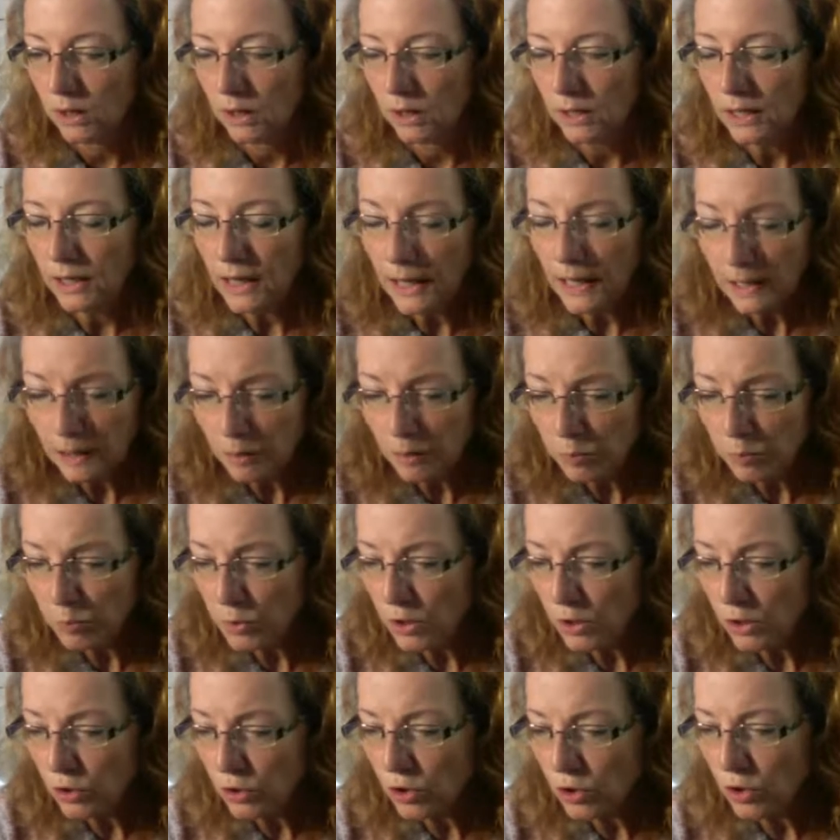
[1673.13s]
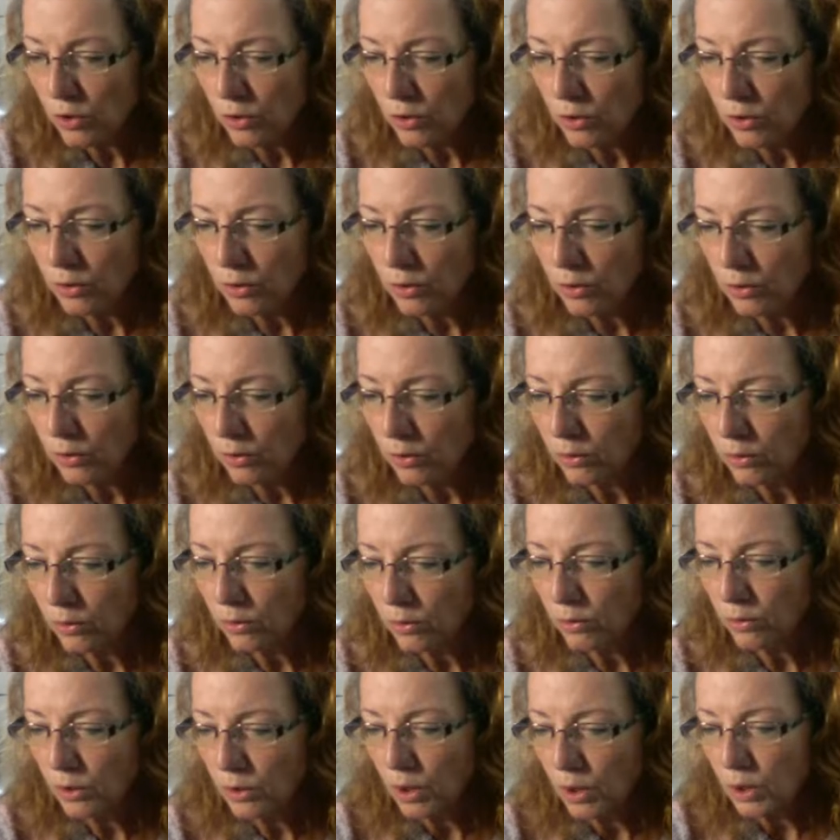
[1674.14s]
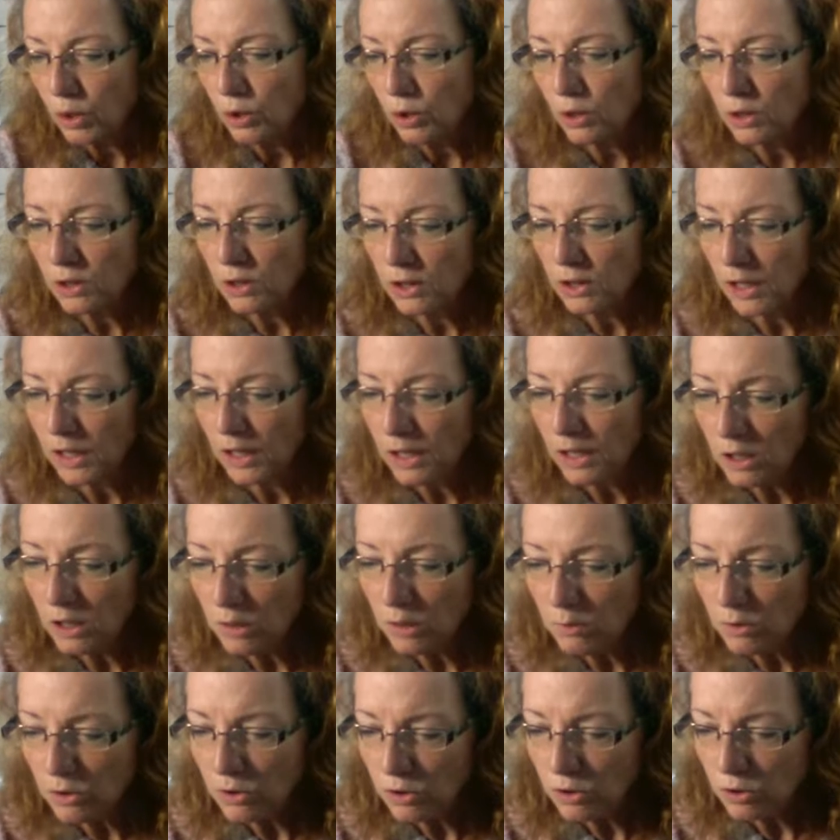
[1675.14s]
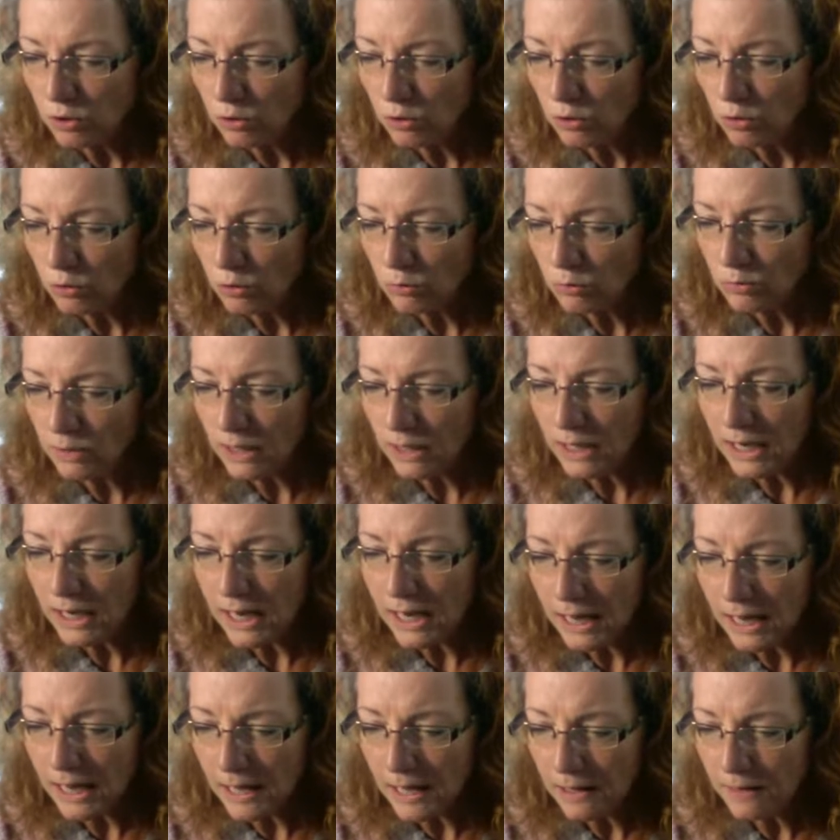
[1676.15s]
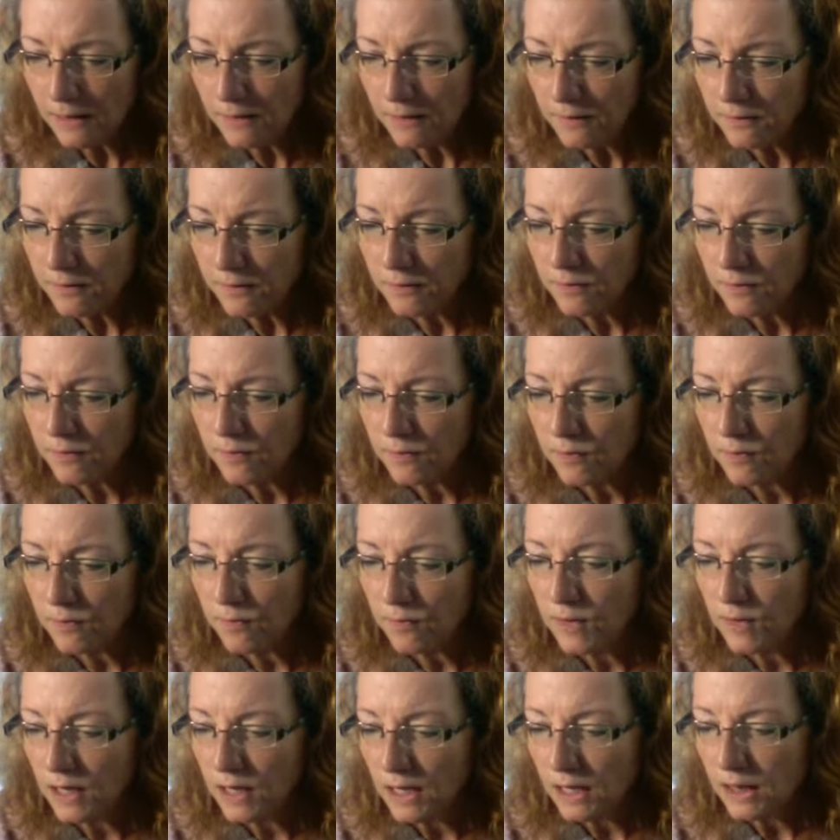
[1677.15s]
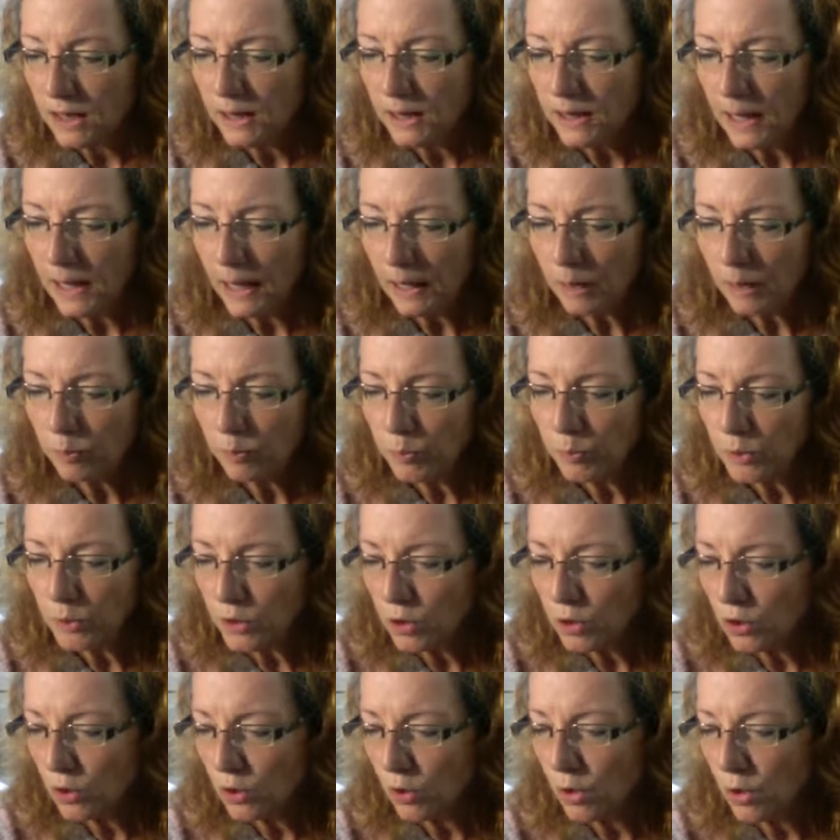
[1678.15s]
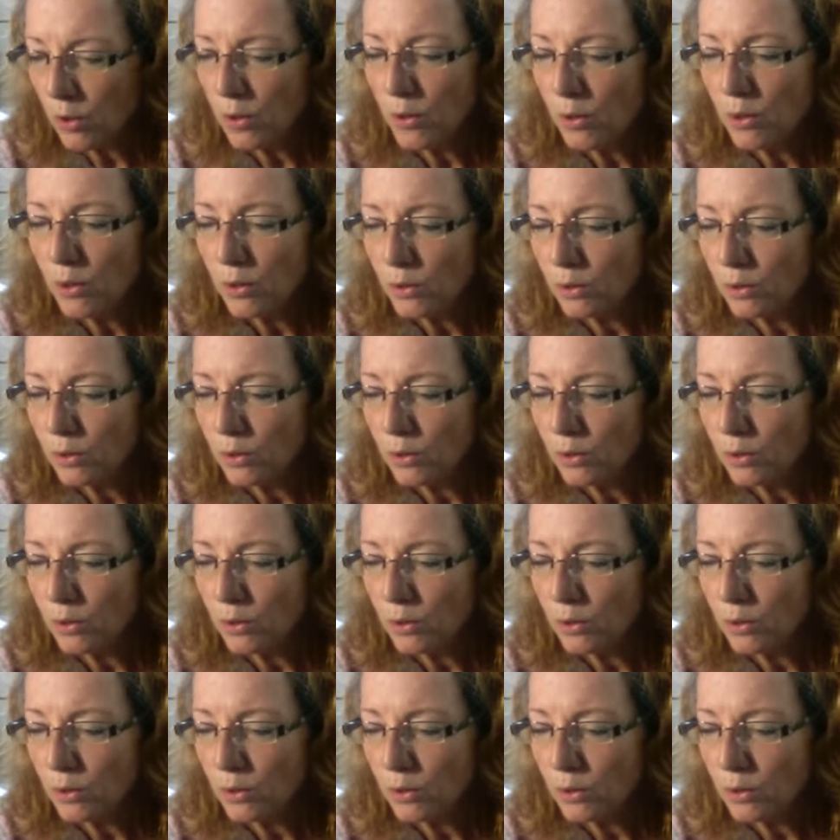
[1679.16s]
Like a picture came into my life. Like a picture,